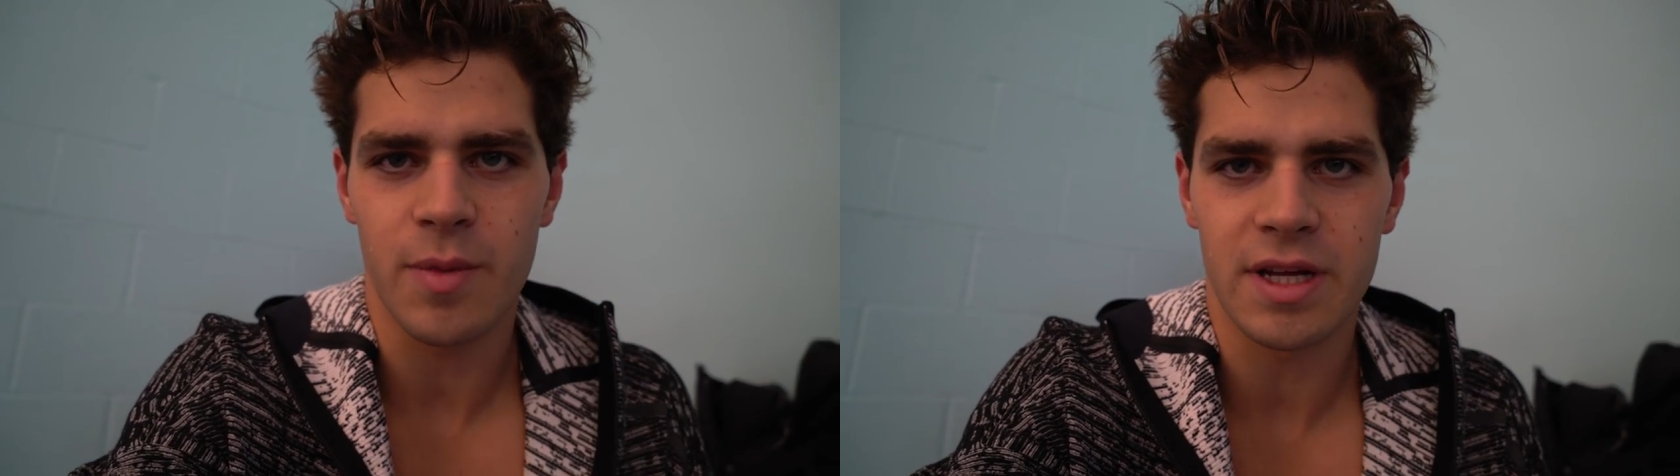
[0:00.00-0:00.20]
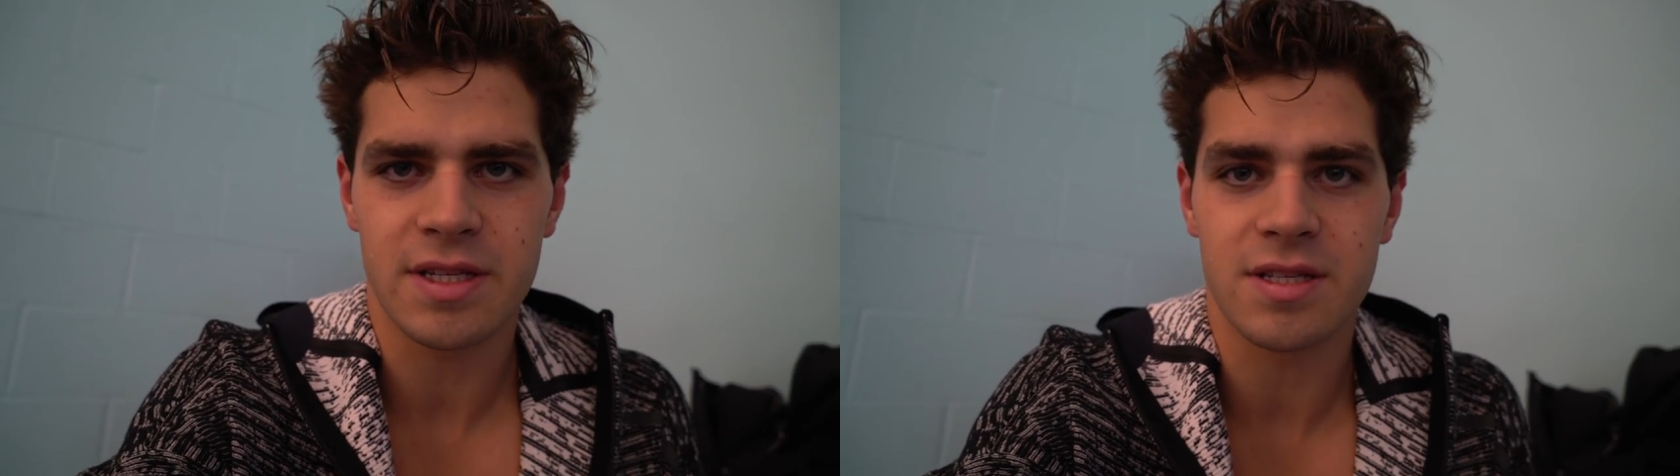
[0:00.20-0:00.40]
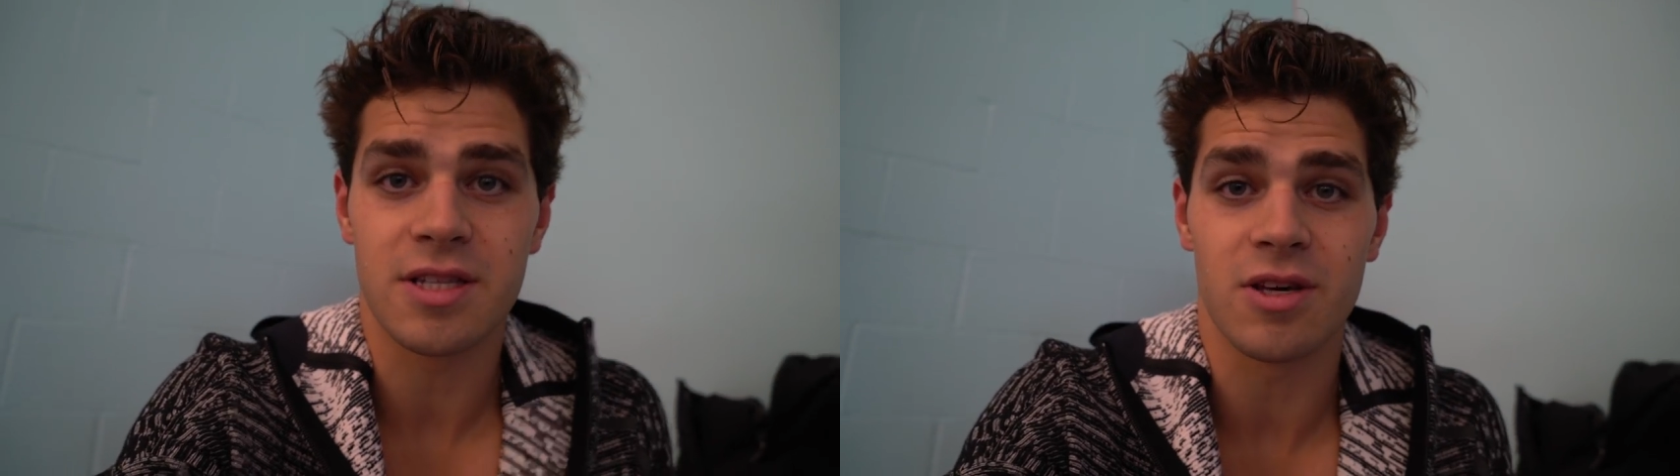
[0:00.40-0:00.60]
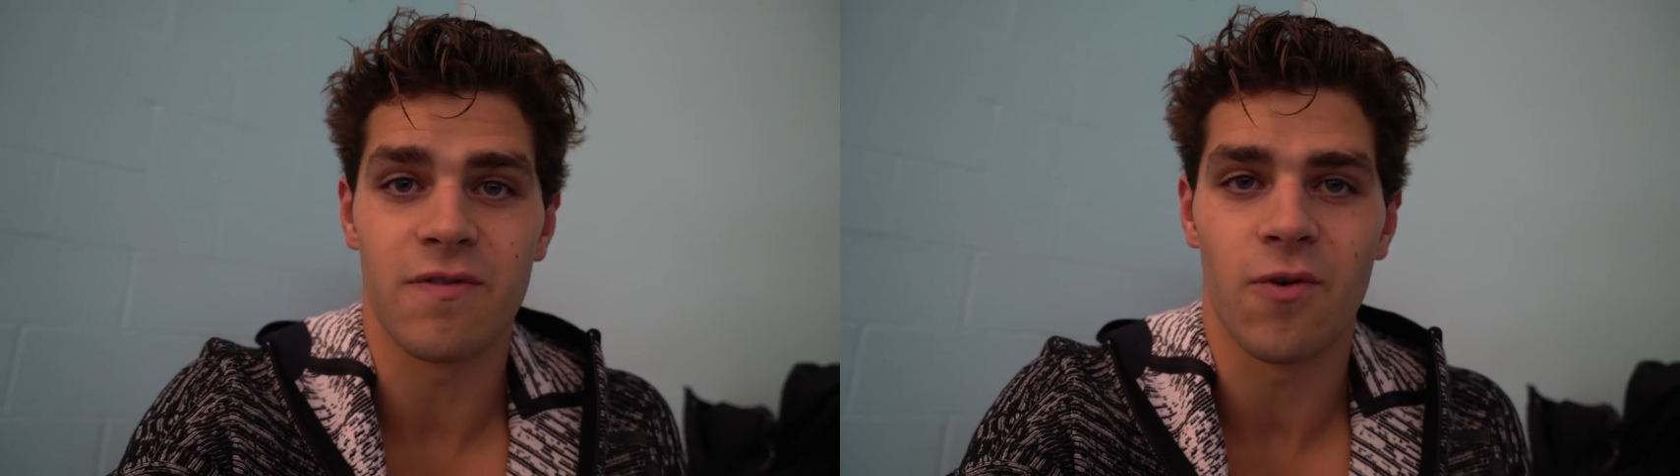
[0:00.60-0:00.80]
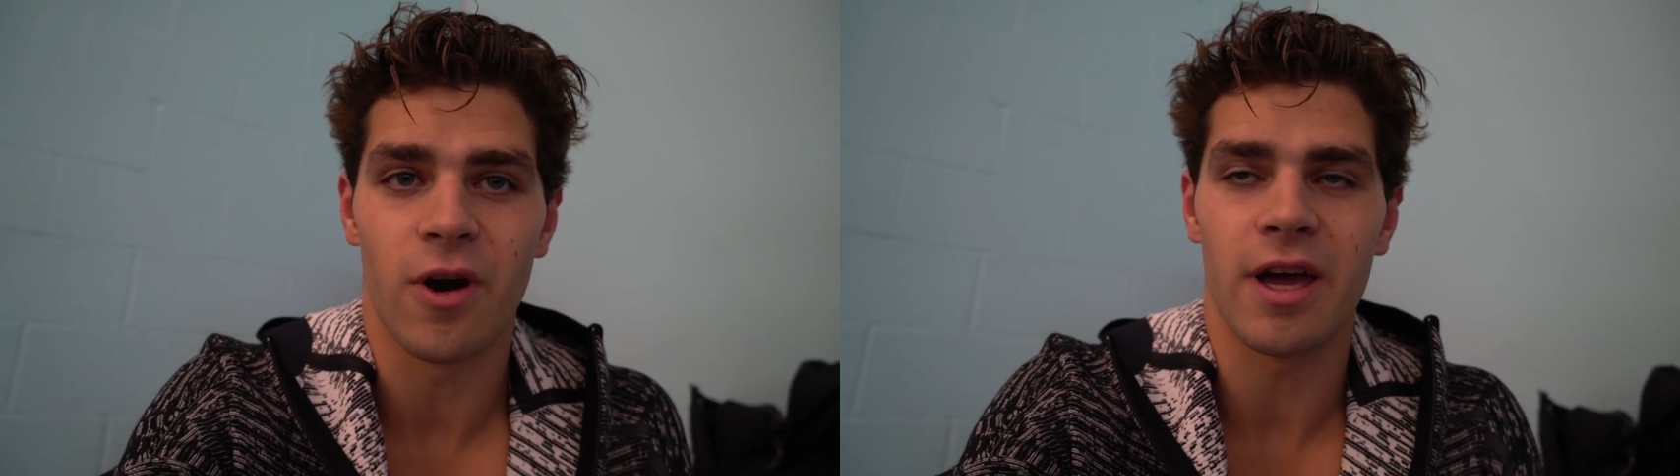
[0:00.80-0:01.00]
minutes until
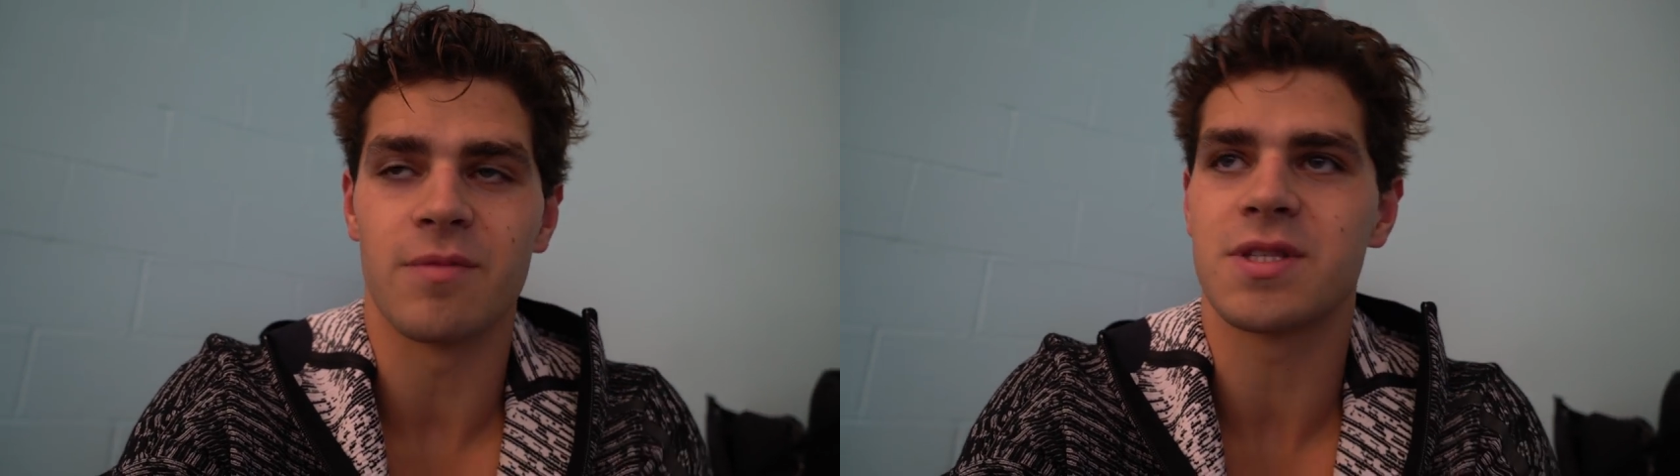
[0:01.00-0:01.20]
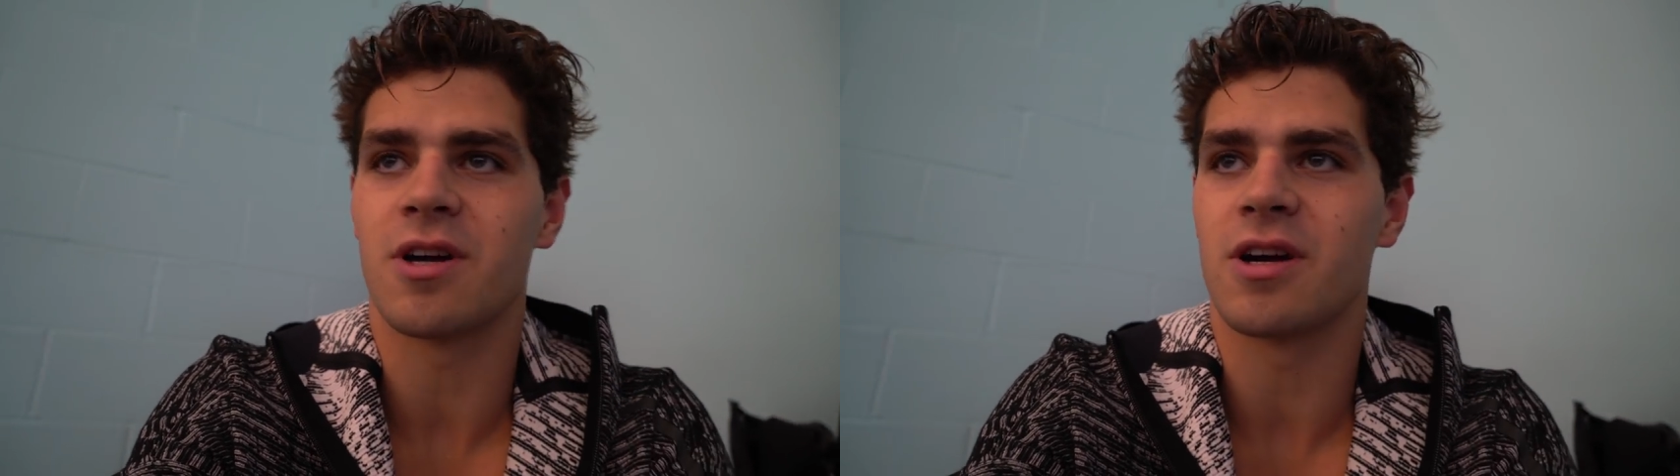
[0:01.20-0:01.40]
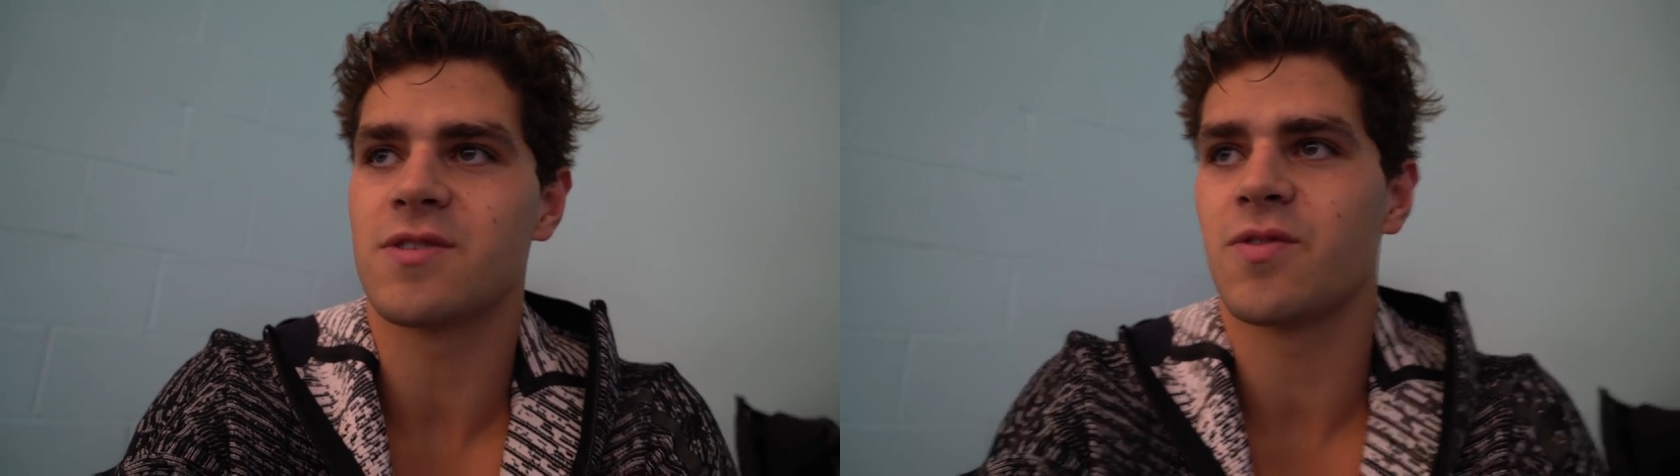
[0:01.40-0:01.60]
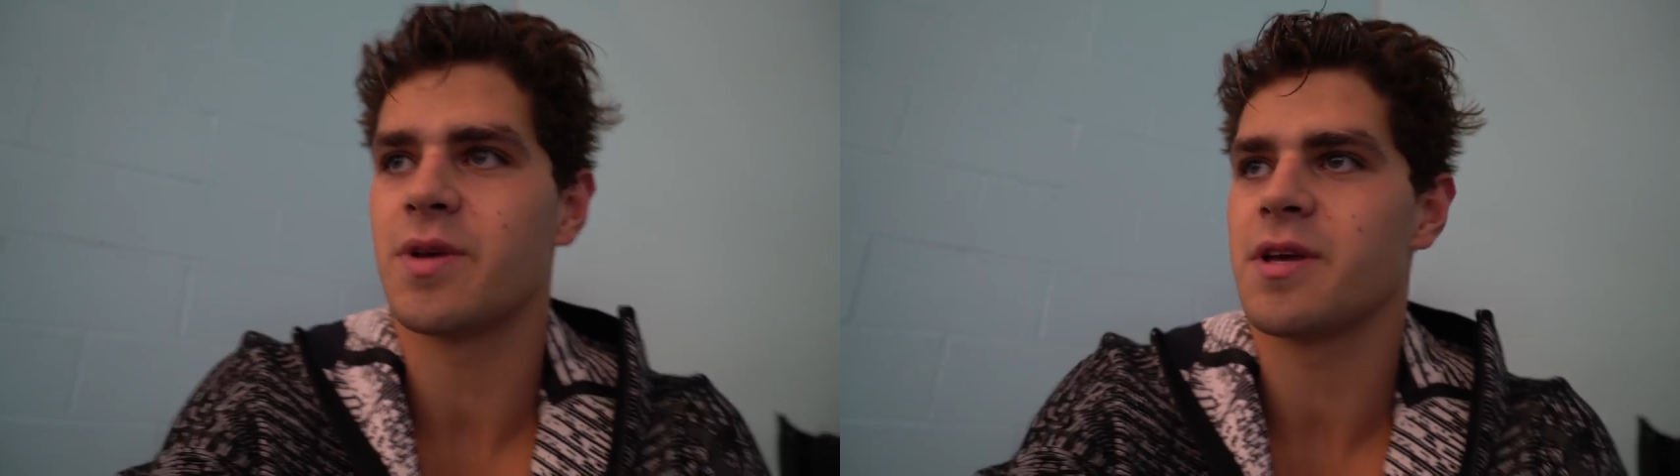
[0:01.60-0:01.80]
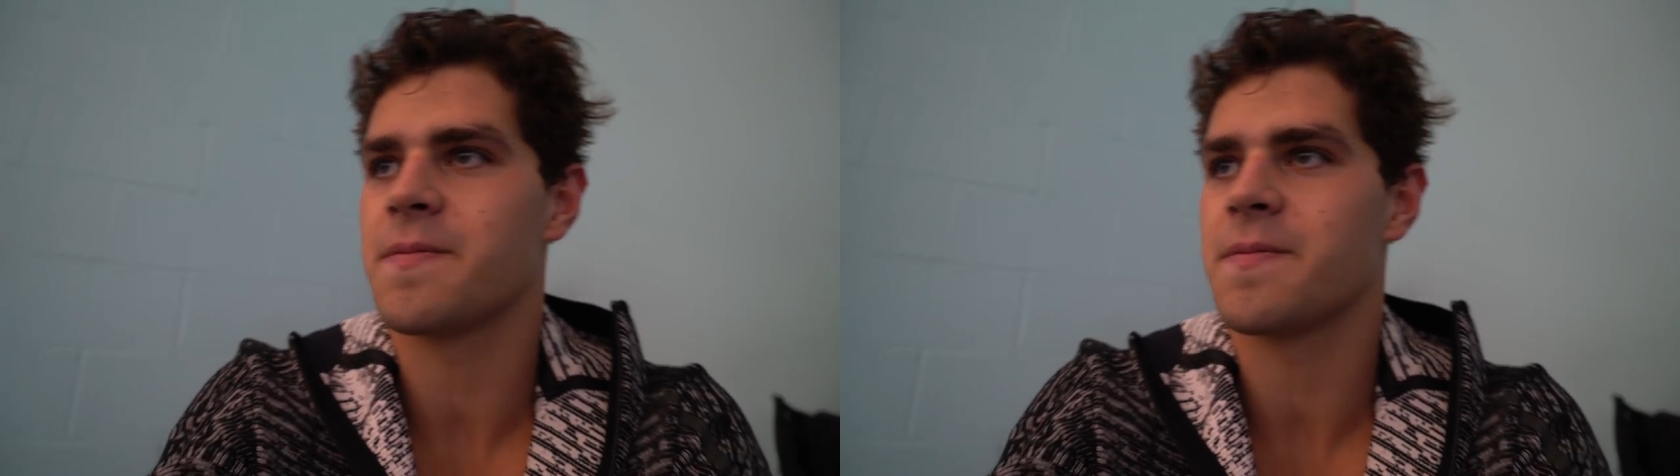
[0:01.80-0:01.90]
the 4IM starts for me.